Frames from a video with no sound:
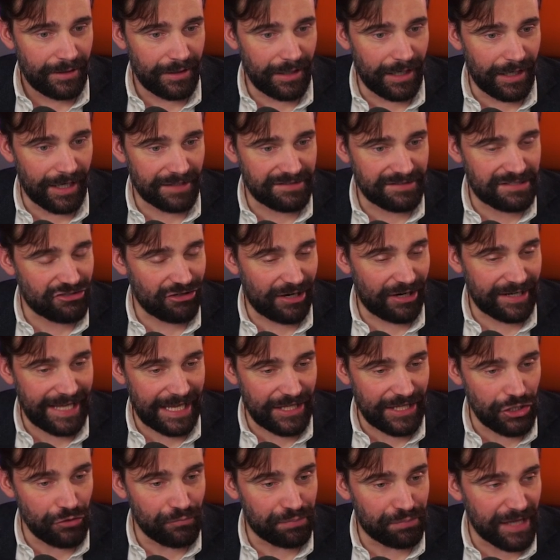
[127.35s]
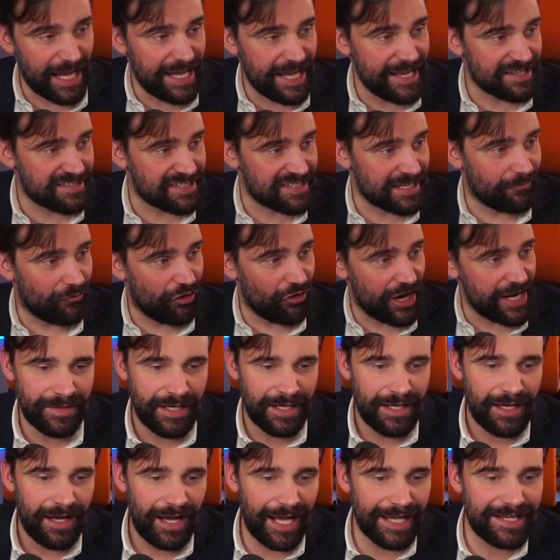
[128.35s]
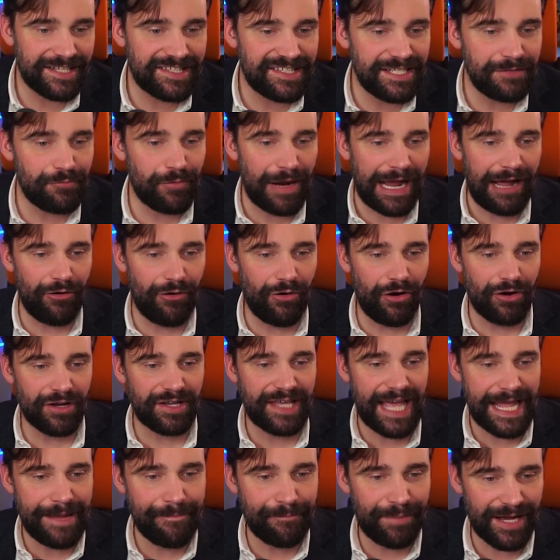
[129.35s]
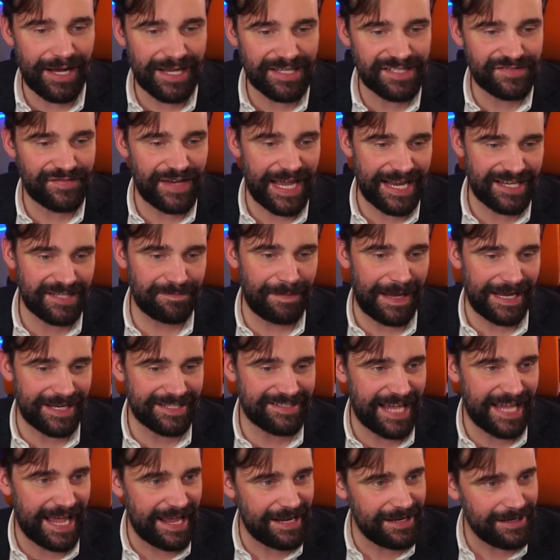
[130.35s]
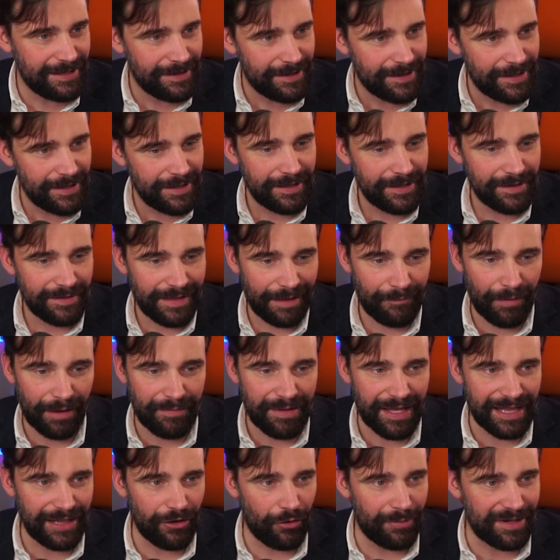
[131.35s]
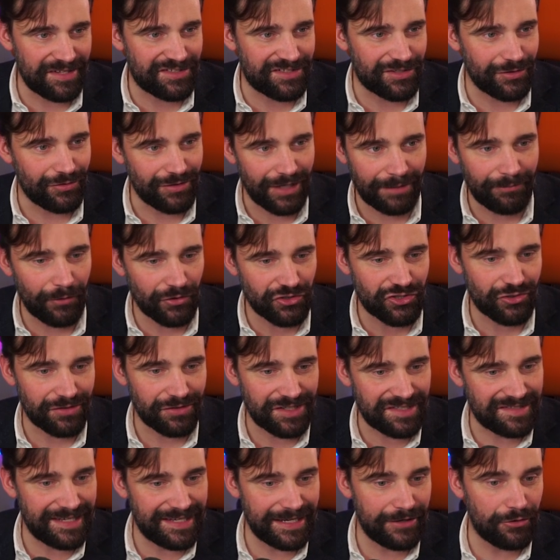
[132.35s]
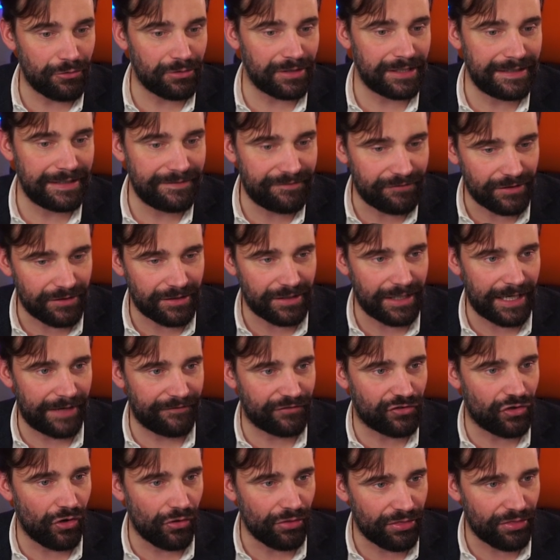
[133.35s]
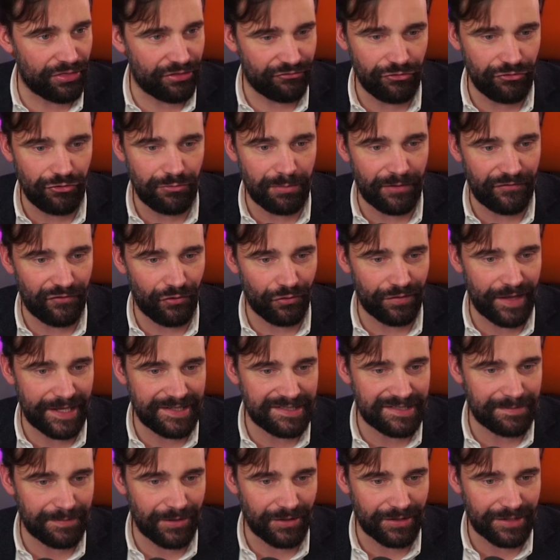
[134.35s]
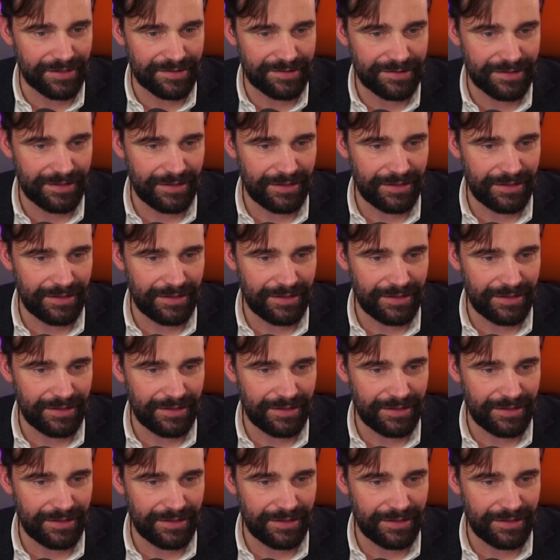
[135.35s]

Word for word: Uh, to try and get new players in, right? I could see WoW on Game Pass for X Pack 10 that might be a little bit soon. I'm not sure this deal will even have gone through before then, to be honest.